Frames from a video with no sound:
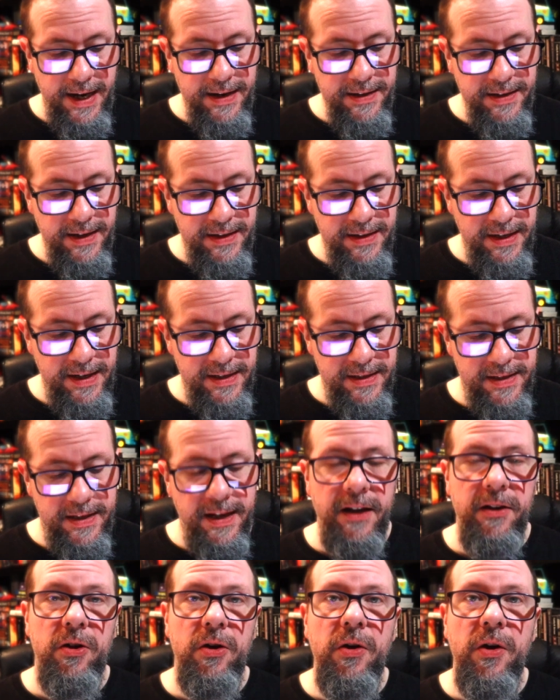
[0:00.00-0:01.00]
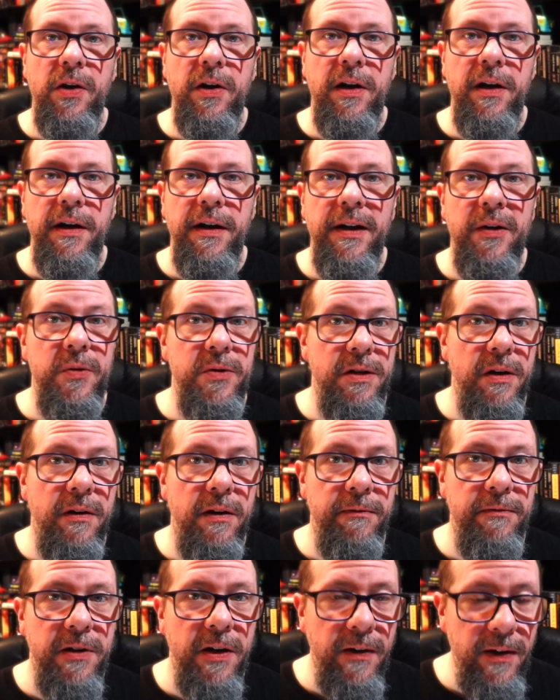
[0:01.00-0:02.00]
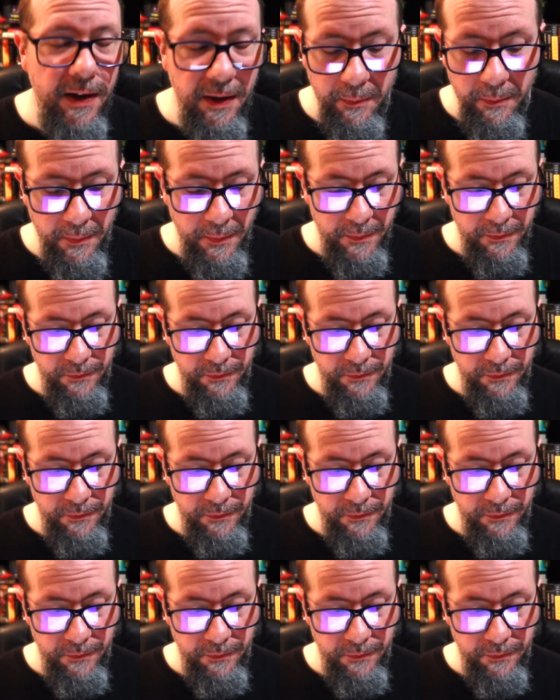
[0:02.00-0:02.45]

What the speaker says: entities that lurk outside of time.